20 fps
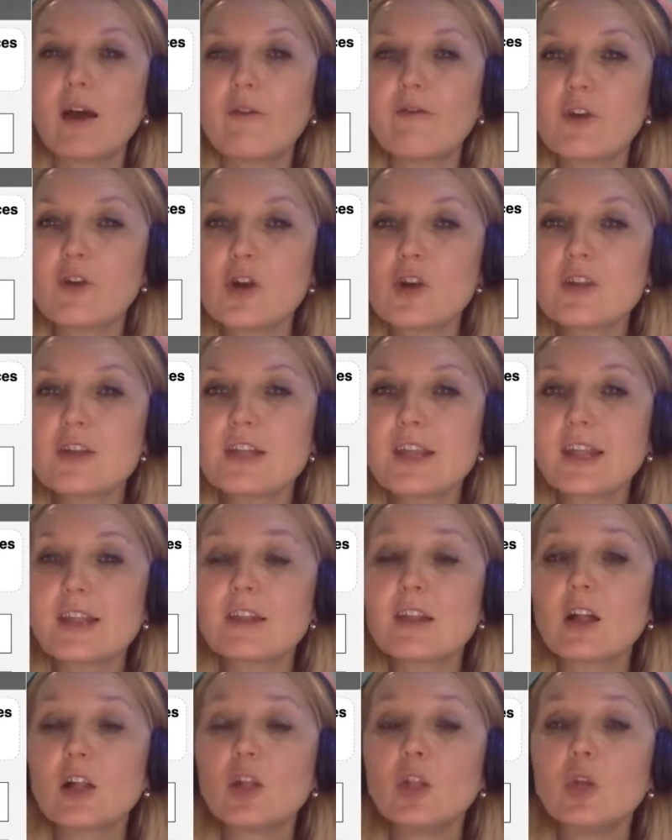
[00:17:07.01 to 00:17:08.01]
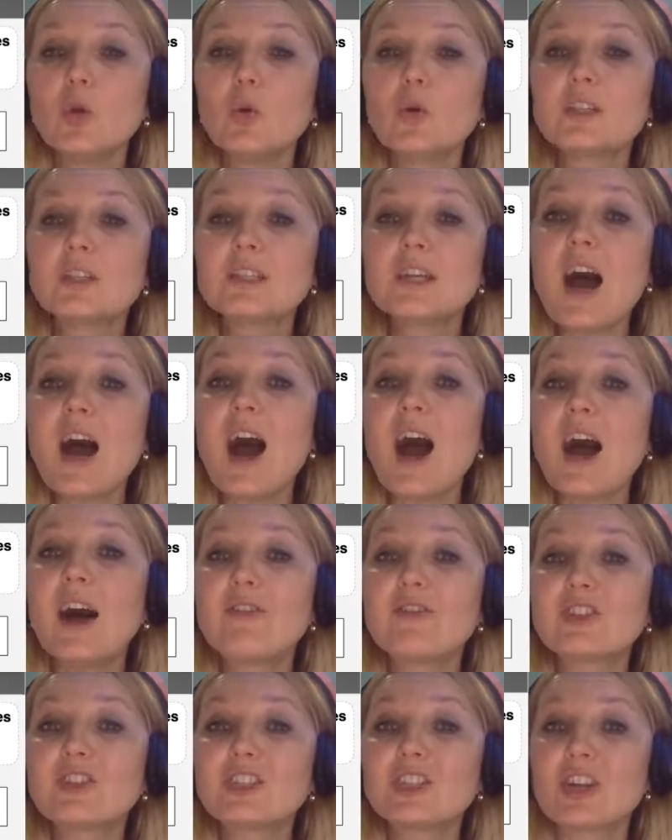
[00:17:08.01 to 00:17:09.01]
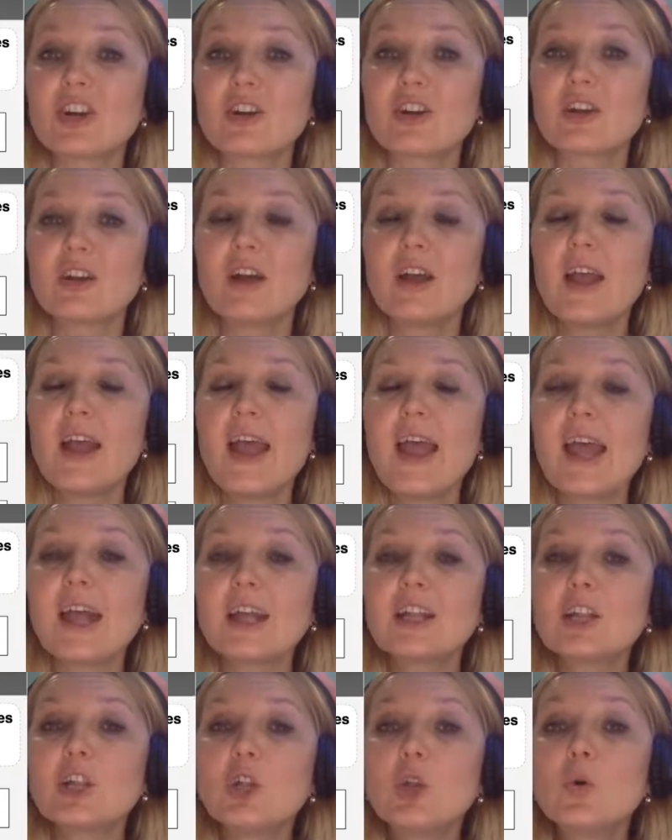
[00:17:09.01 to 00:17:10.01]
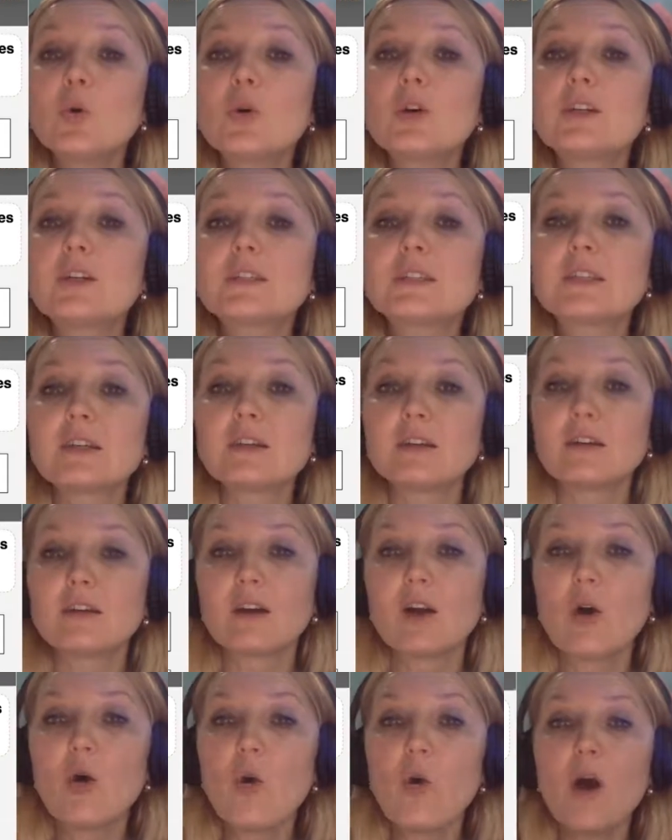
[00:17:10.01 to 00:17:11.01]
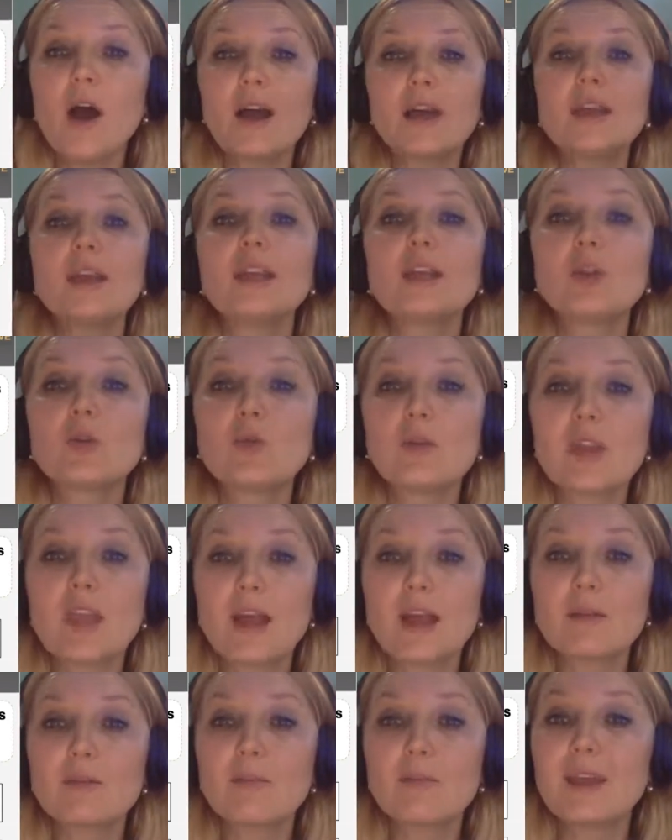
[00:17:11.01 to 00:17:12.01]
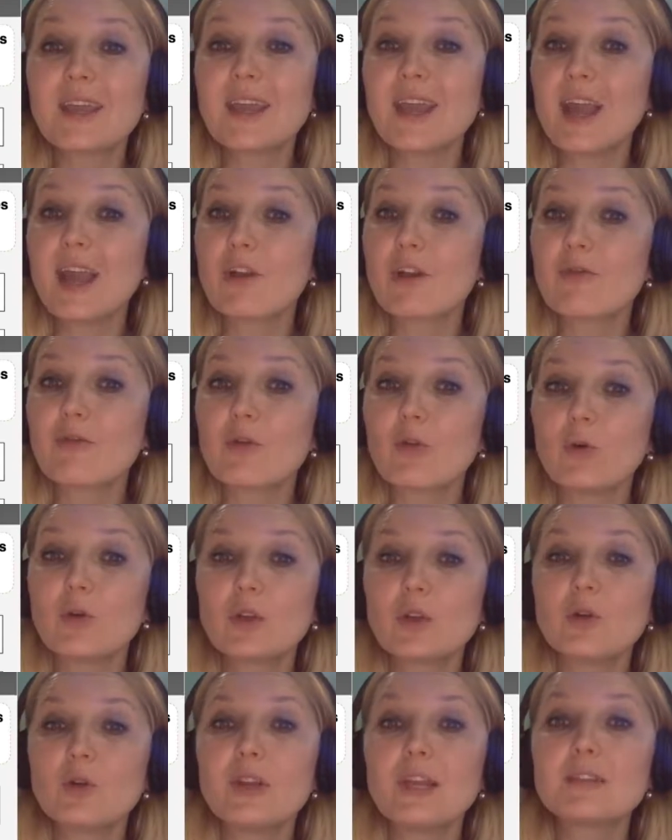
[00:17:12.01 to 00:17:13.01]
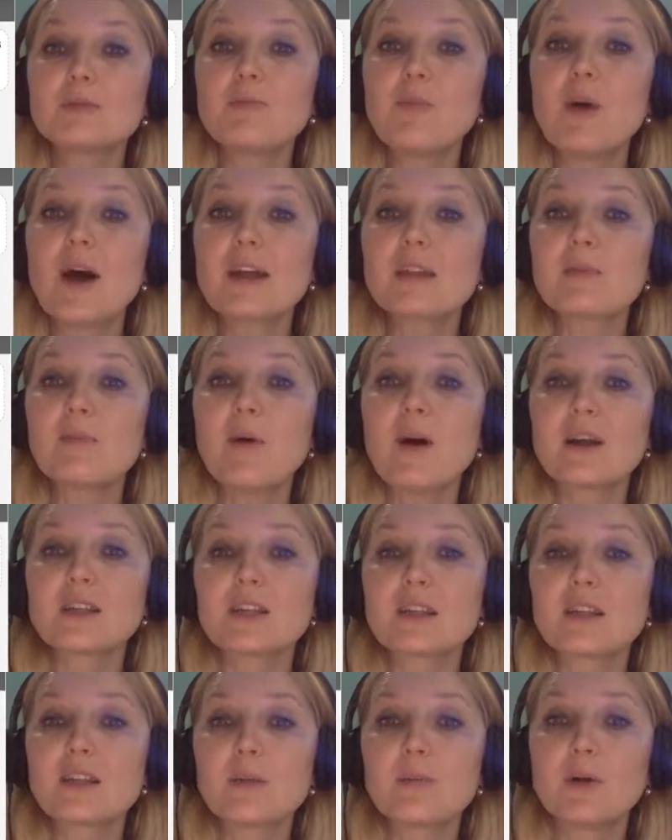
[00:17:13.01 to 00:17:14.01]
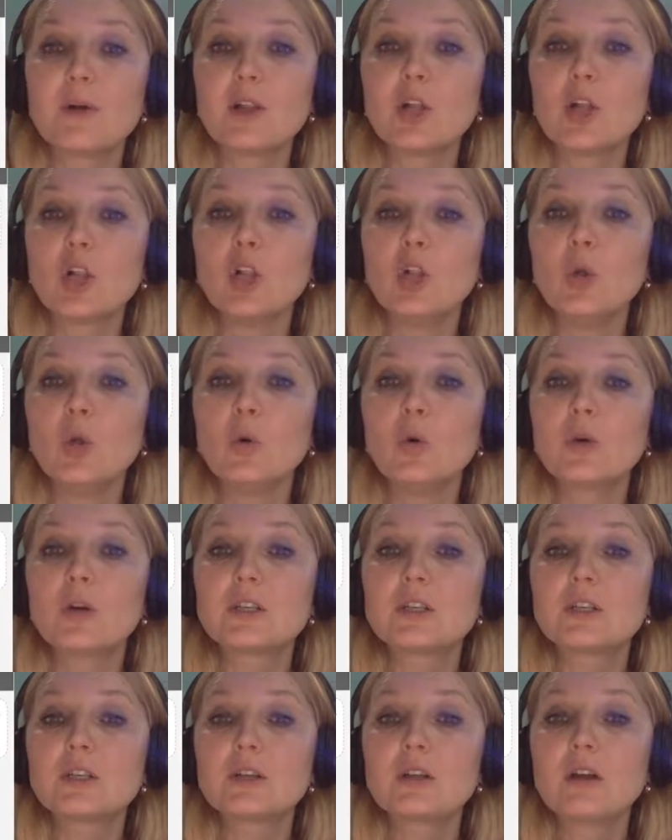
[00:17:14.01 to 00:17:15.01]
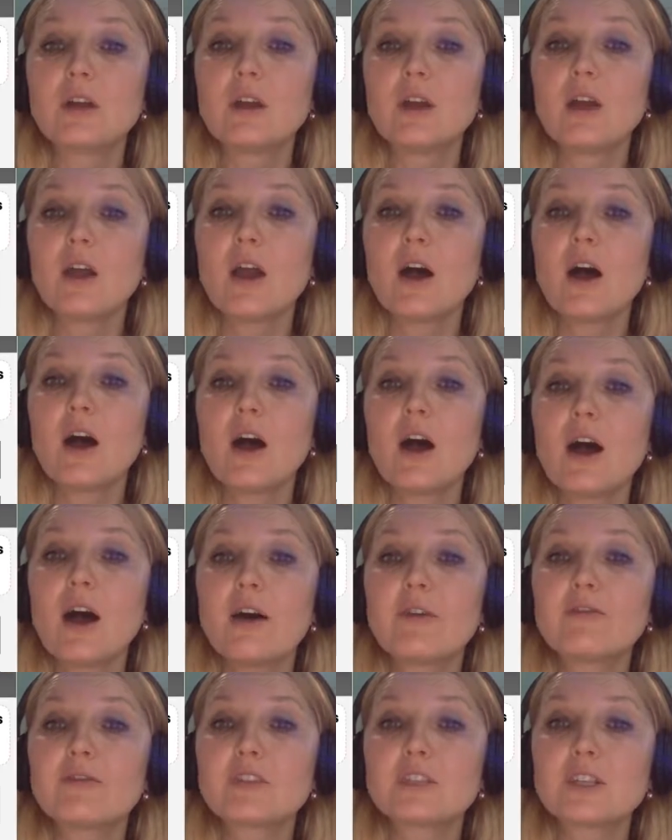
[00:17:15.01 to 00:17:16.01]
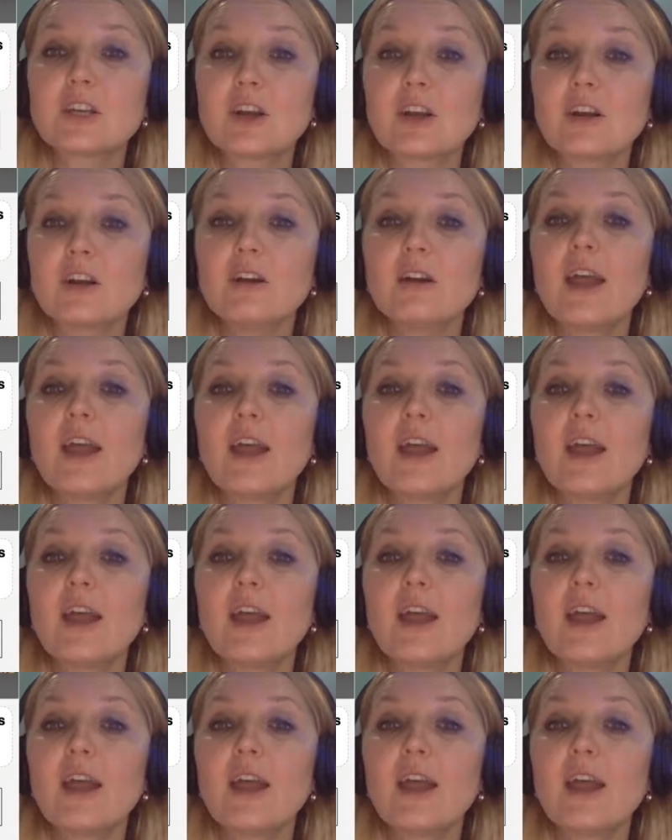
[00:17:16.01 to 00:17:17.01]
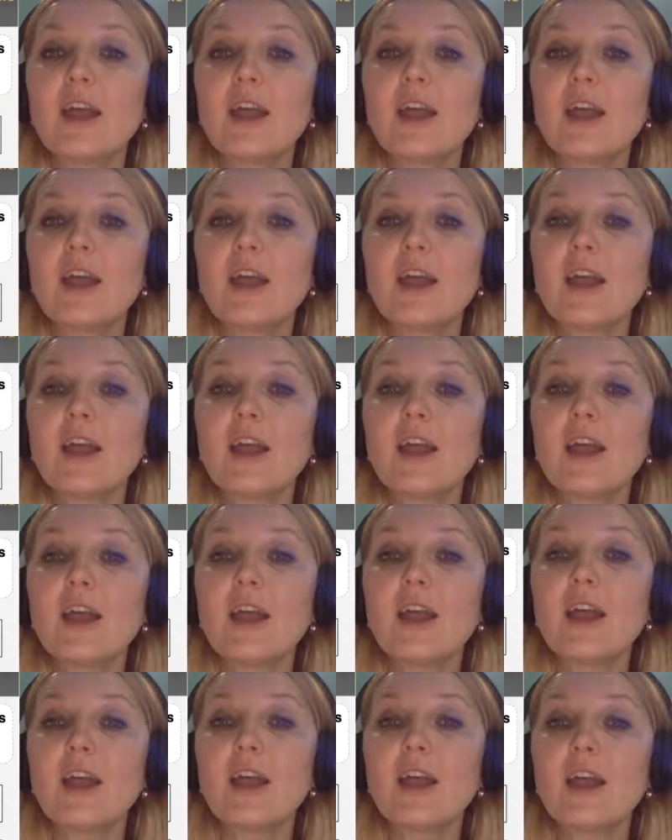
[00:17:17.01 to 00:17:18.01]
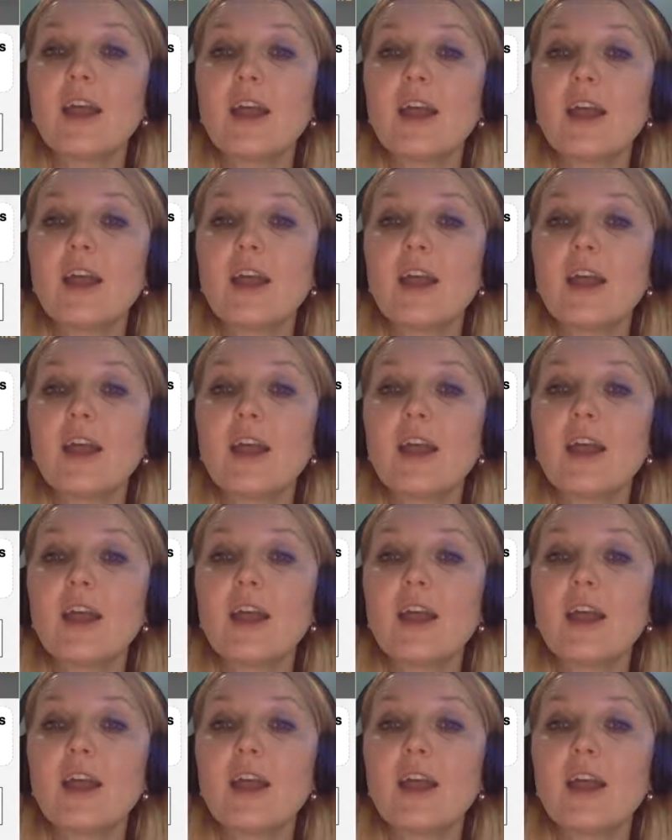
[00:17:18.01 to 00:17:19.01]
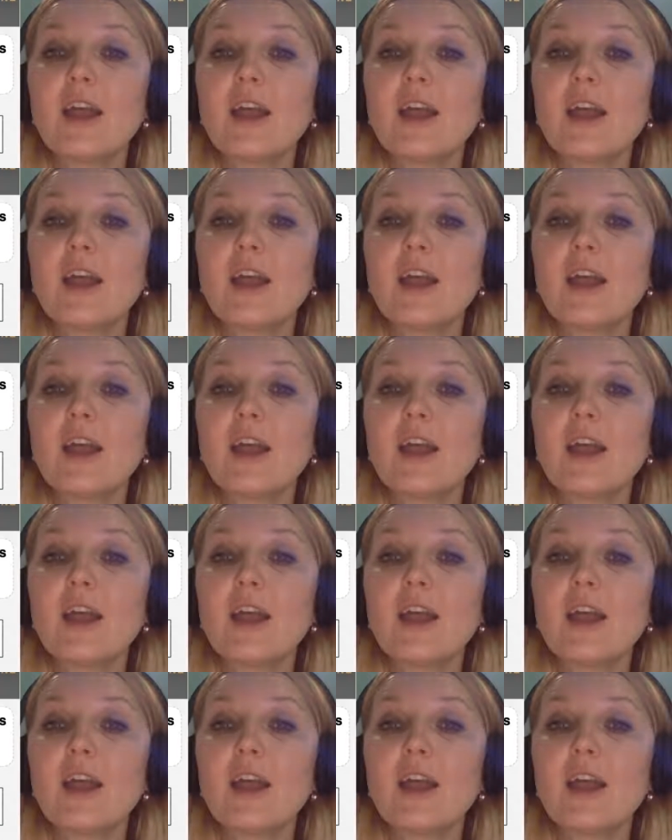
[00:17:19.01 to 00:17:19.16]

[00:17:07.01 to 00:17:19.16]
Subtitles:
First, it's looked after and looked. Hua Nguyen, be careful. You need past participle. Looked after and then by his grandmother.